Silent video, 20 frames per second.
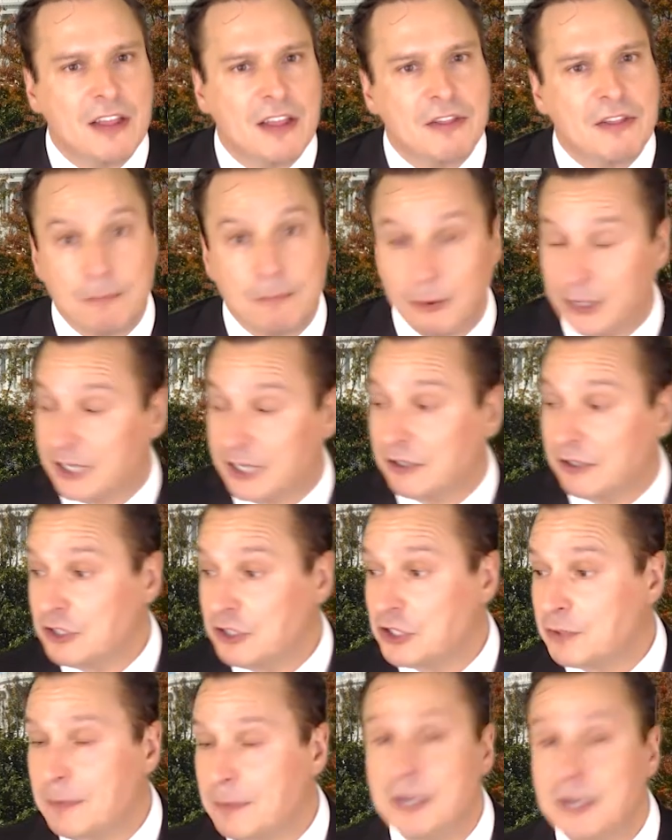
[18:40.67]
The political
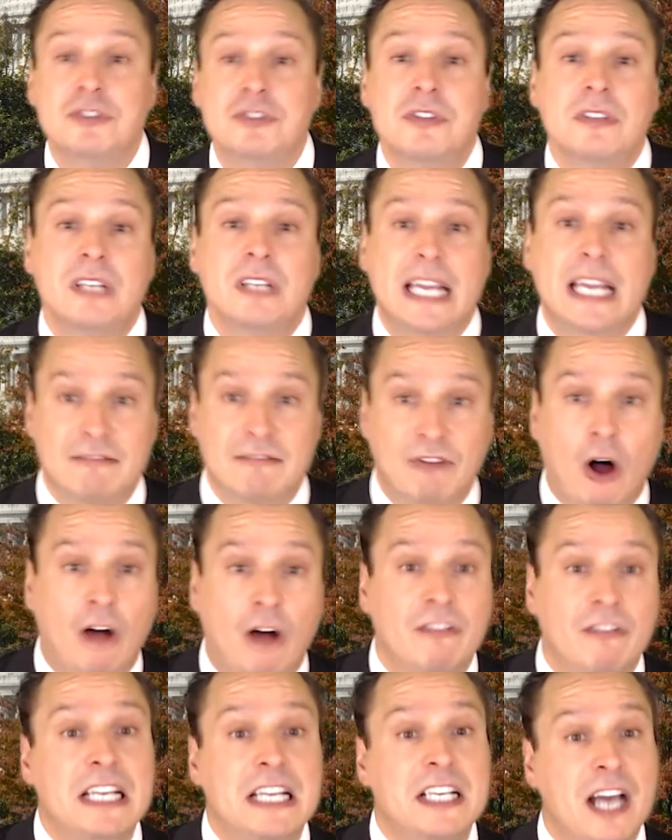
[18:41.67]
disputes
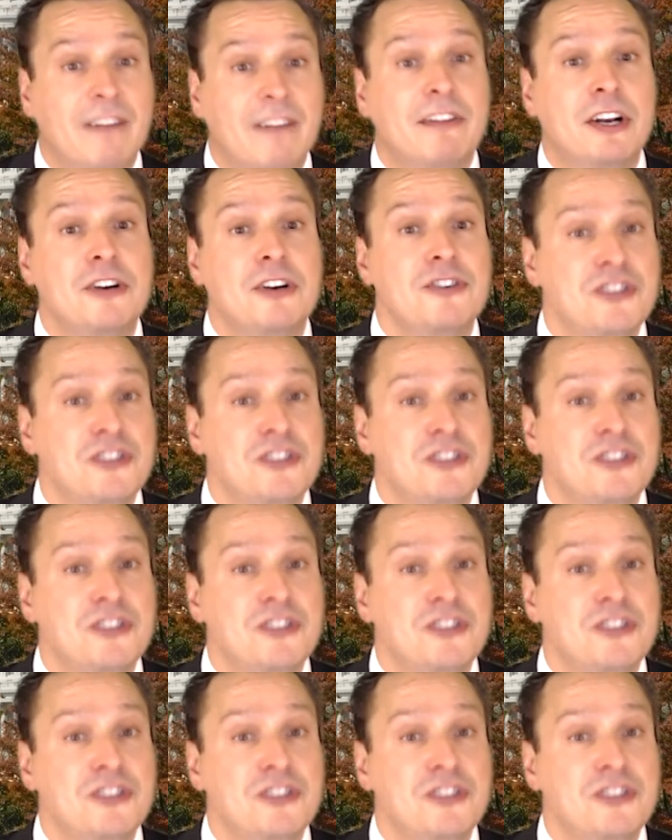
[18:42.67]
involving Governor